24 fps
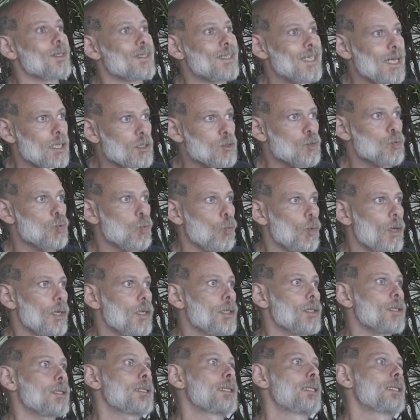that's
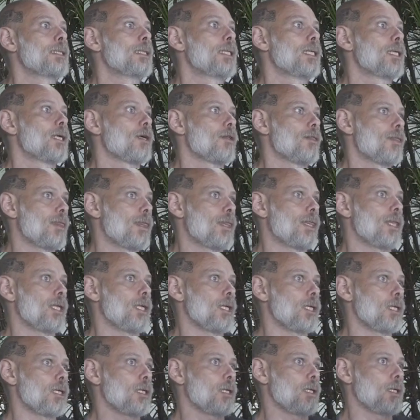where
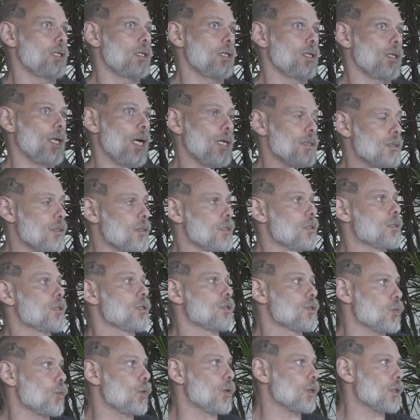the
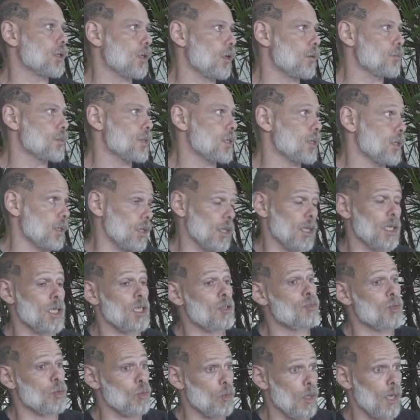assistance work comes in.
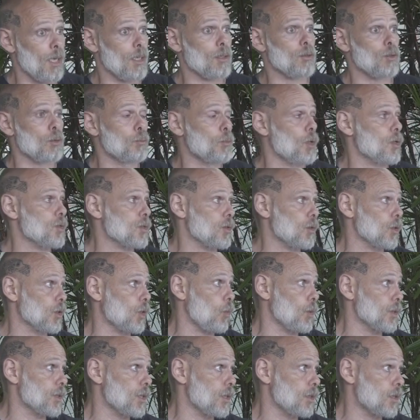If you lack the muscle
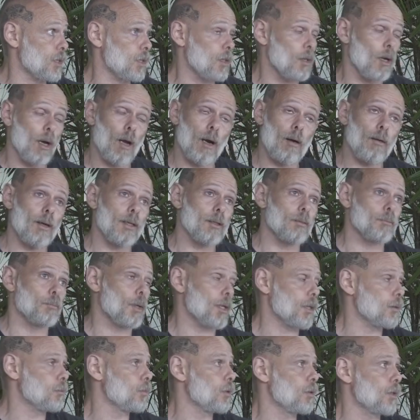quantity, all right,
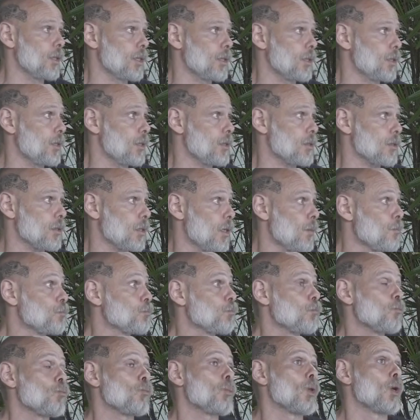bodybuilding it is.
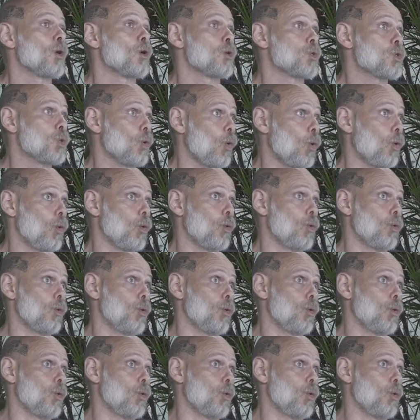So